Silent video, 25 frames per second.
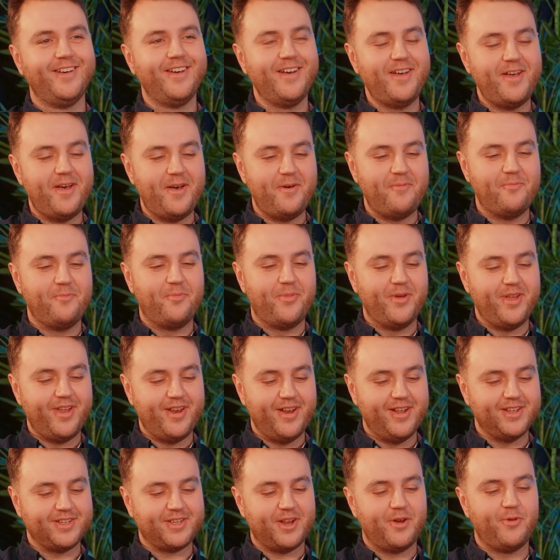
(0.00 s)
but
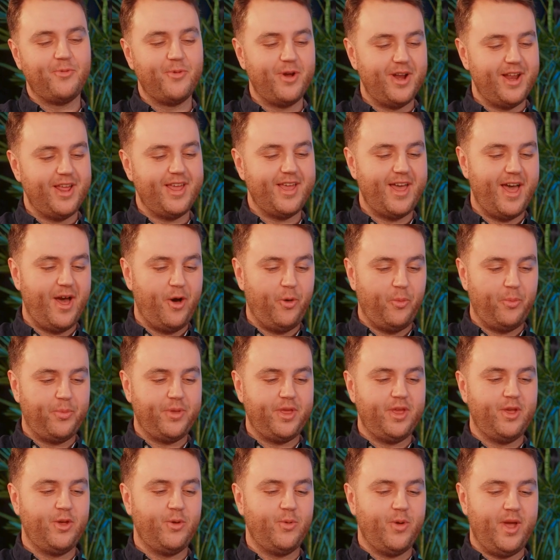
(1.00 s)
it's going to really help
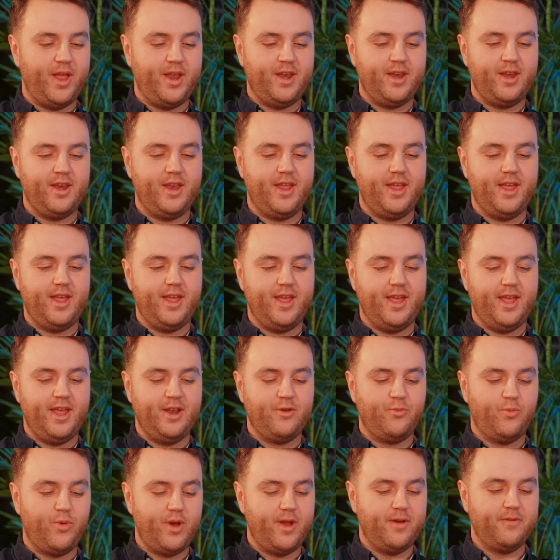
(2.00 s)
you in
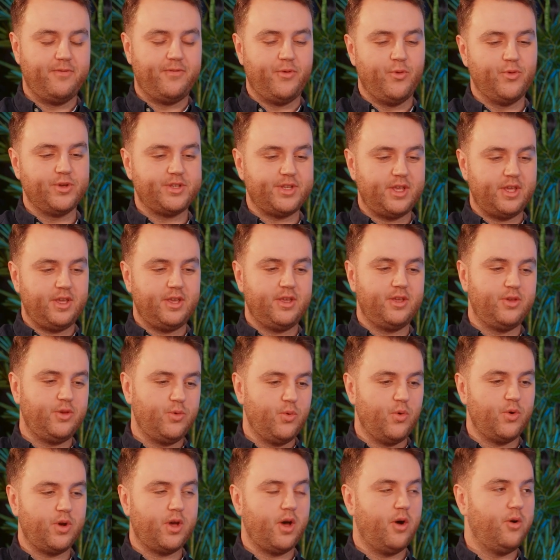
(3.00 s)
reinforcing
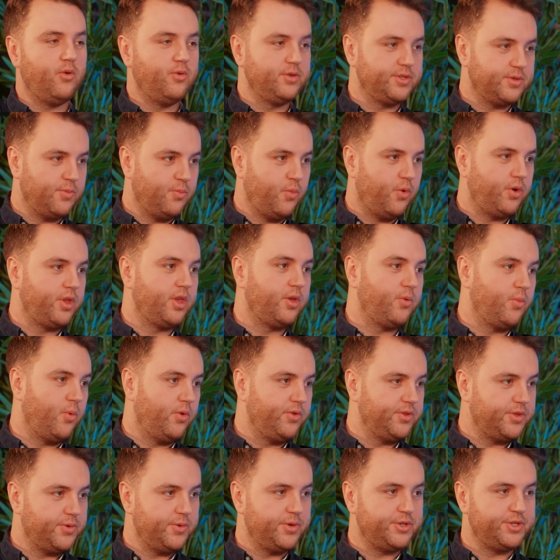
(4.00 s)
your goals and what you
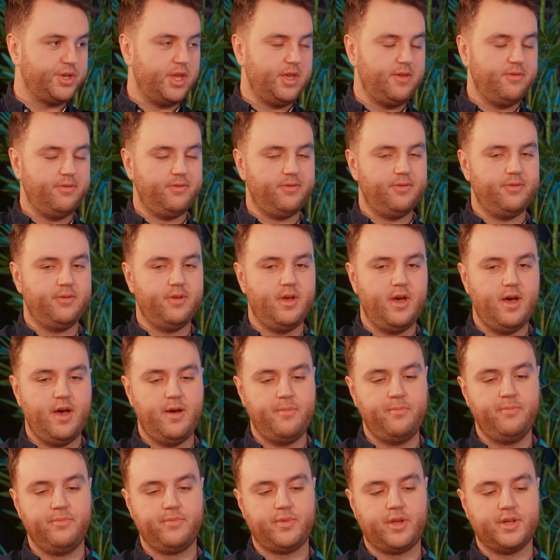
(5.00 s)
want to achieve.
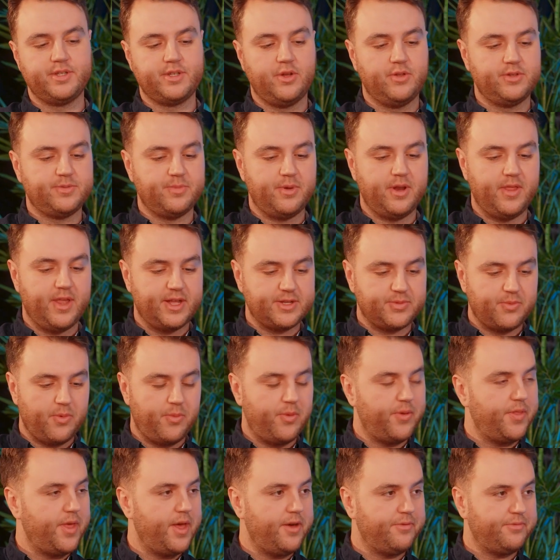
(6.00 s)
Because ultimately that's what
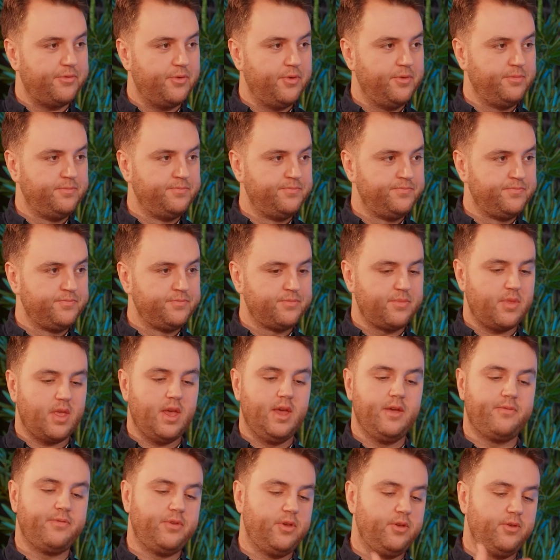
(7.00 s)
we're there for.
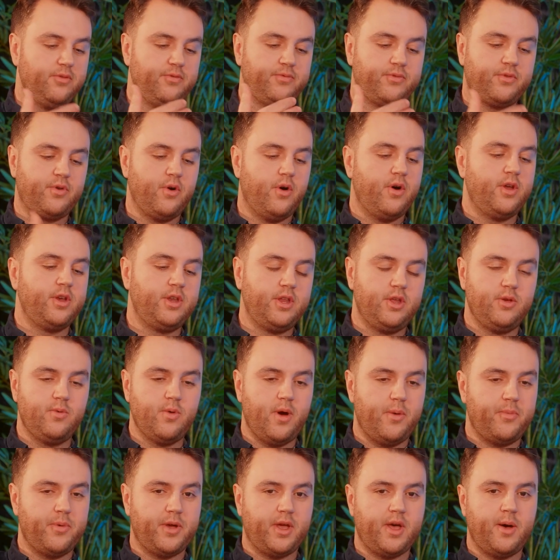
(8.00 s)
If you've got a new
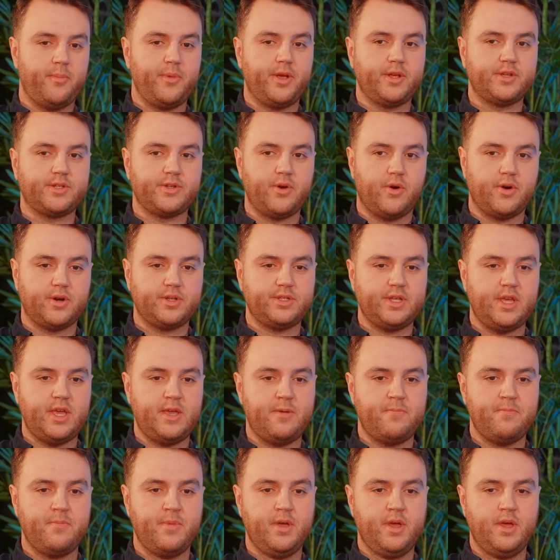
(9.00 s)
up and coming SOC
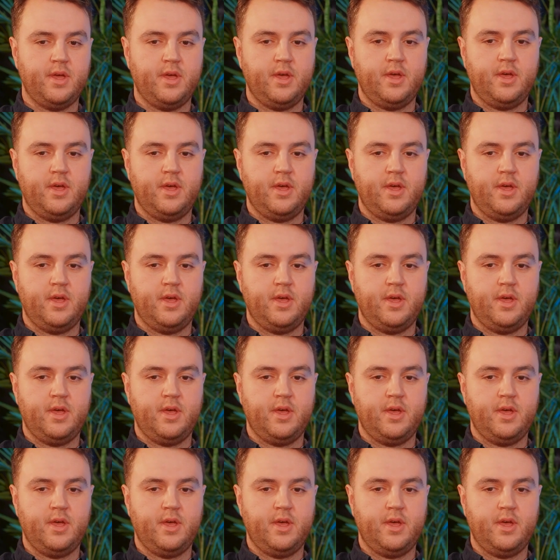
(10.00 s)
team,